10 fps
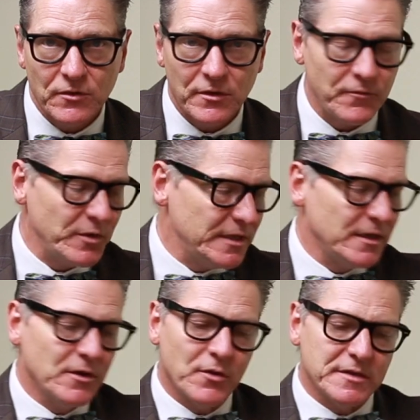Or if we
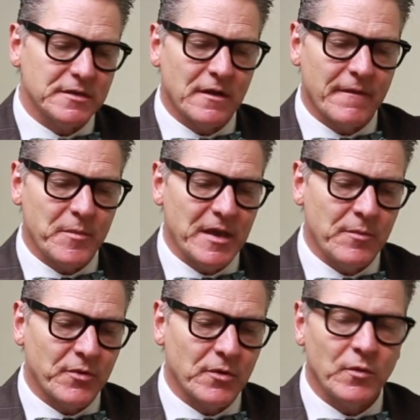did notice it on the
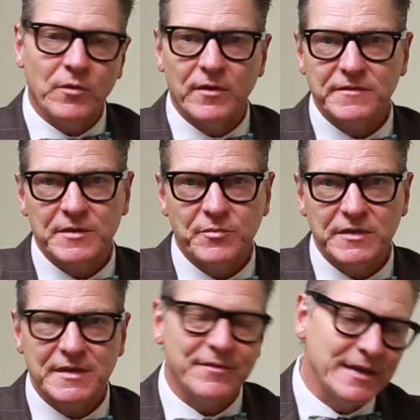paper, we would have
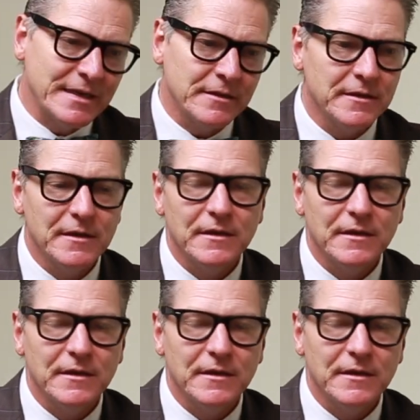simply said, it